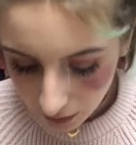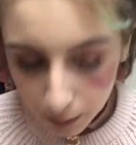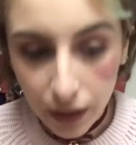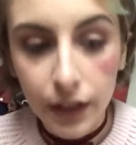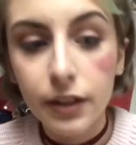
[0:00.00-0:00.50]

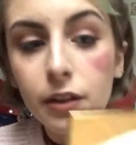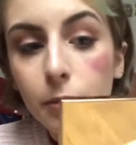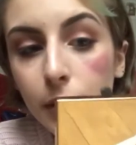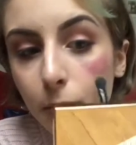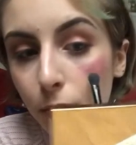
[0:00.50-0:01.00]
I'm adding a
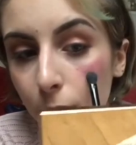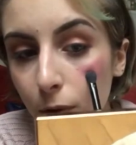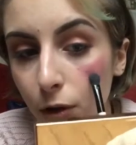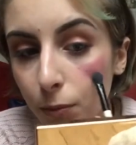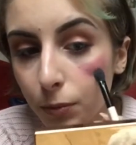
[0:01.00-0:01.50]
bit more
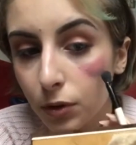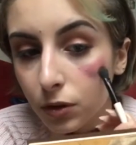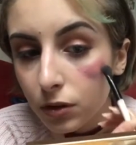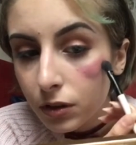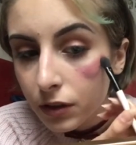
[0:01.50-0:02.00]

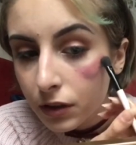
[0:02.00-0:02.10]
purple.